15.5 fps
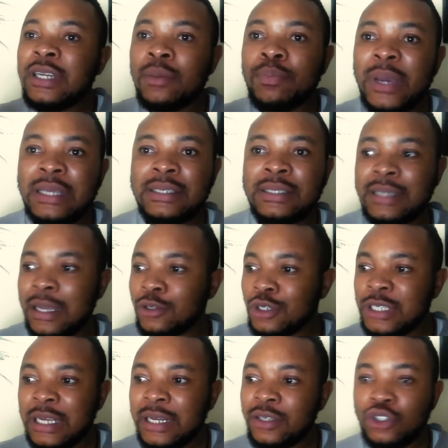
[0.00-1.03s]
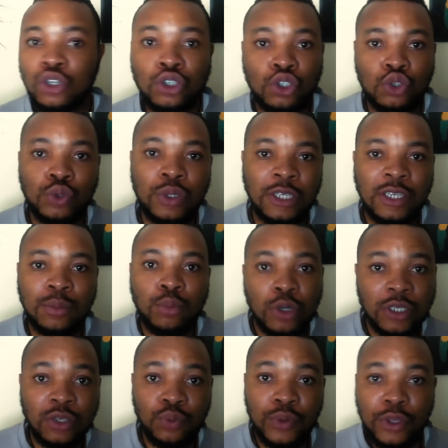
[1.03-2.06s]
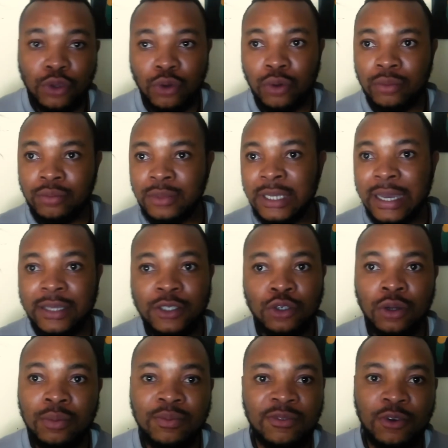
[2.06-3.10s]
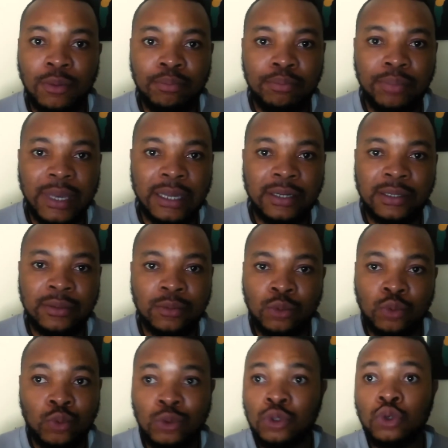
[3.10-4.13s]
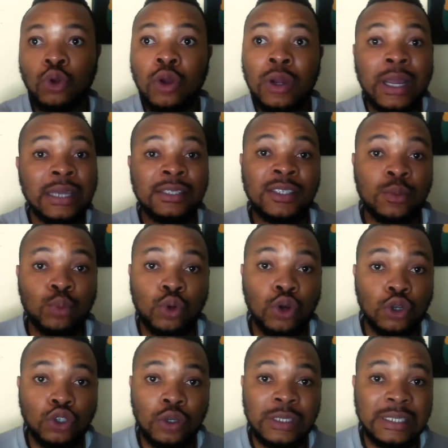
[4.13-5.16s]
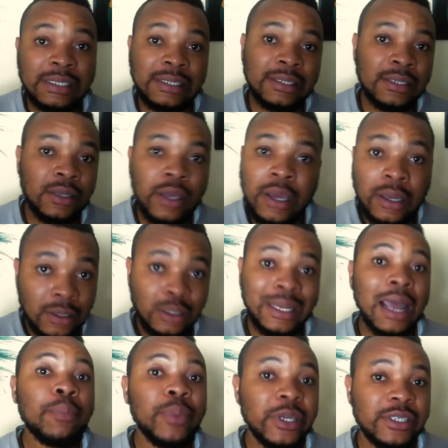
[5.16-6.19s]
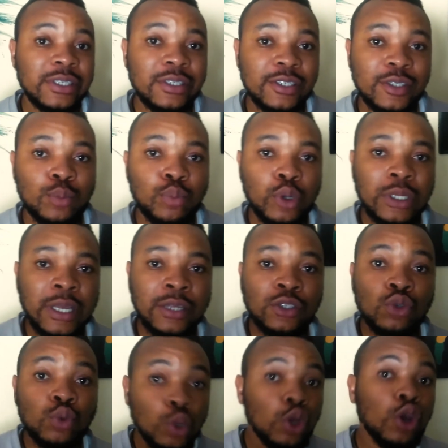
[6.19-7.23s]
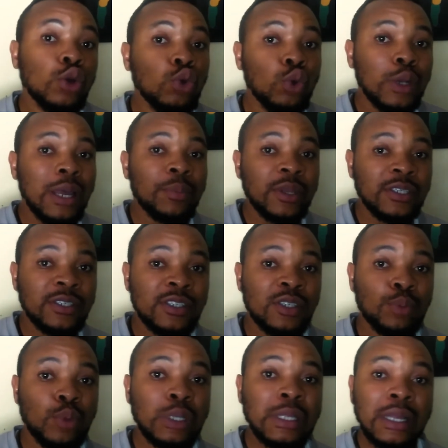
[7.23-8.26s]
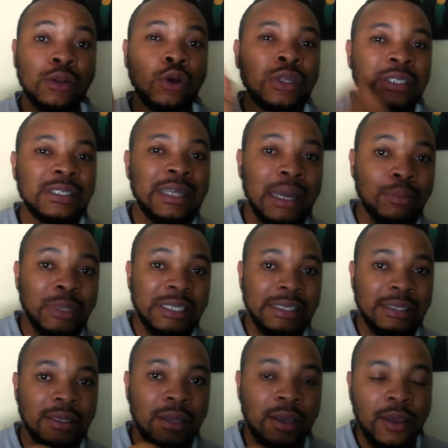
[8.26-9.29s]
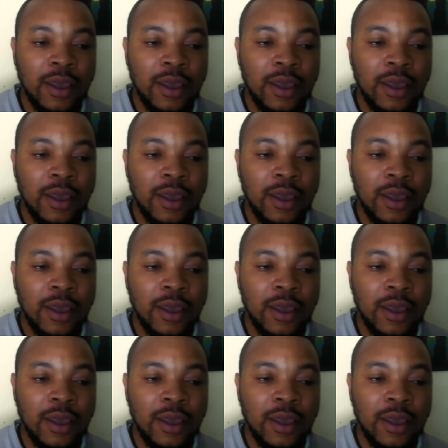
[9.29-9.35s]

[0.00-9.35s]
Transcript: a person that just cleans your shoe in the morning when you're getting up from bed, so long as it's production season. That person is important. You would not know that person is important until they are missing.